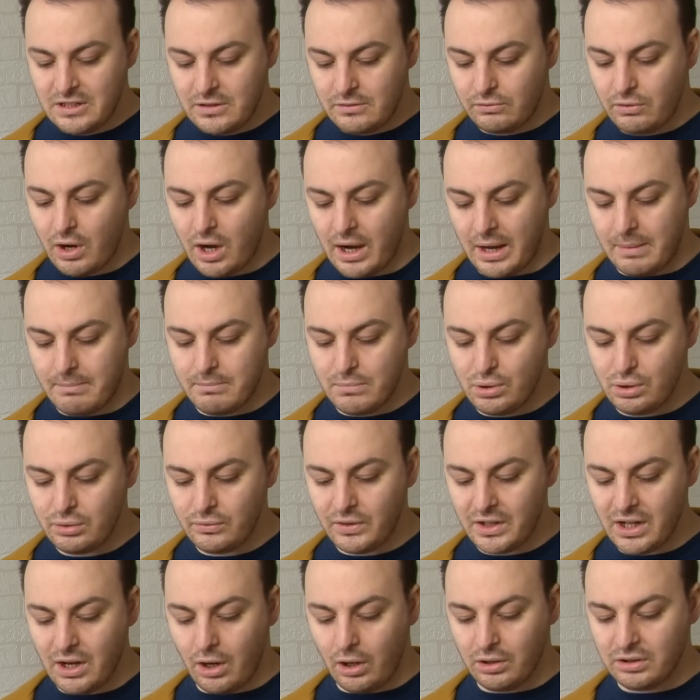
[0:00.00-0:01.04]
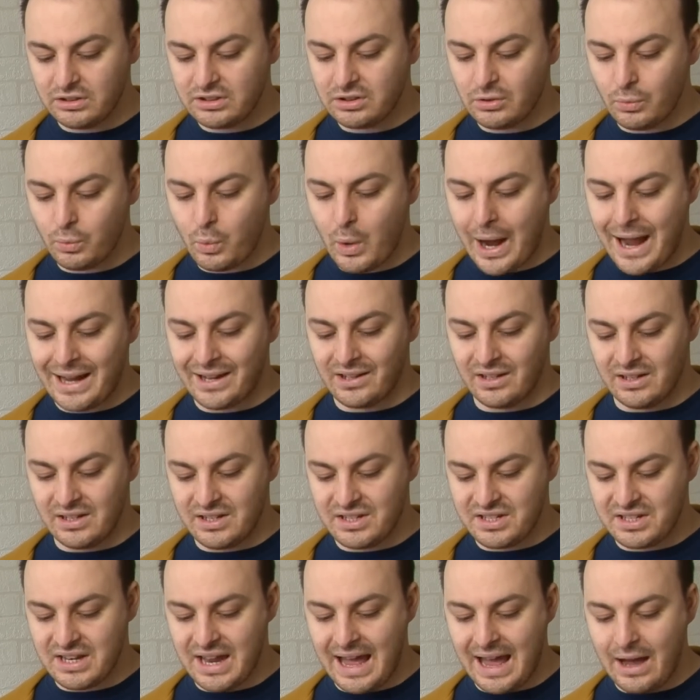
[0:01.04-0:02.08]
Right, moving on to
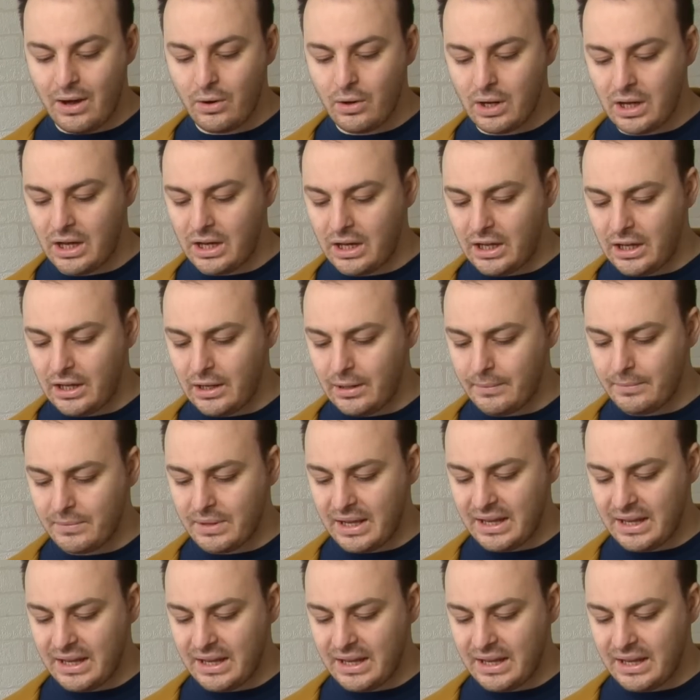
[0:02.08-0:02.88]
wagons now.